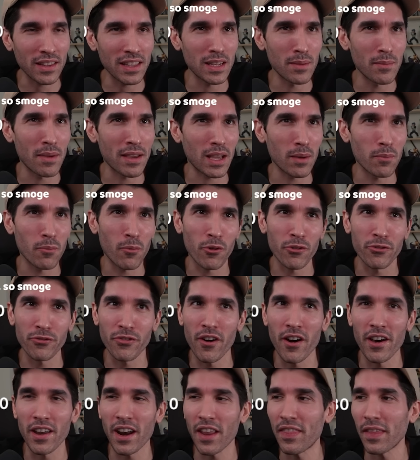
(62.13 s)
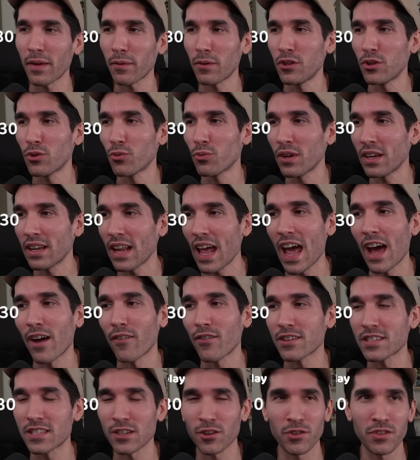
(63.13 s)
to make it more fun. I think when you read
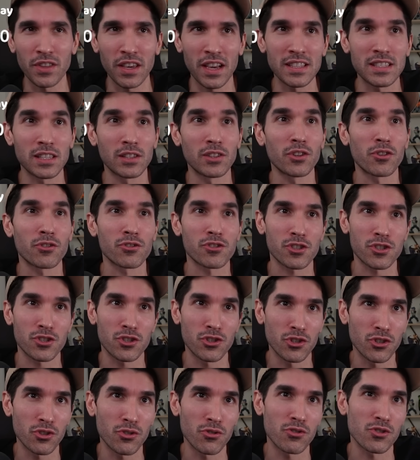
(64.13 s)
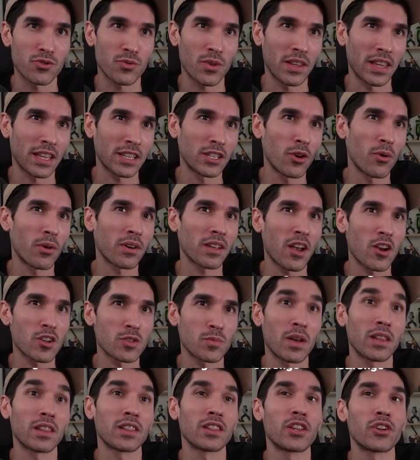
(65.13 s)
every single thing, it's a little snooze, right? Like no one cares
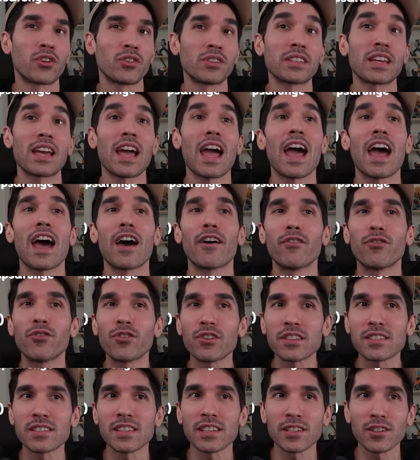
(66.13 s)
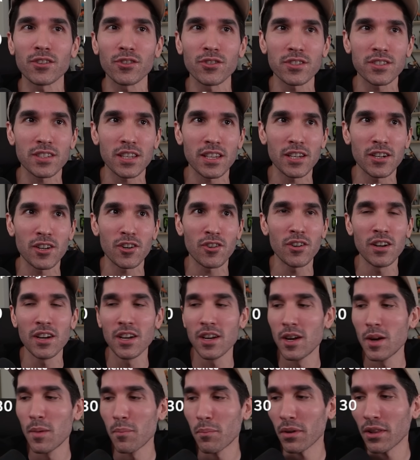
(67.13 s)
about literally every single skill.
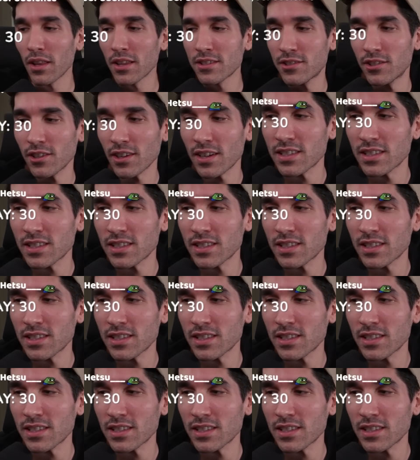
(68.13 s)
But let's look at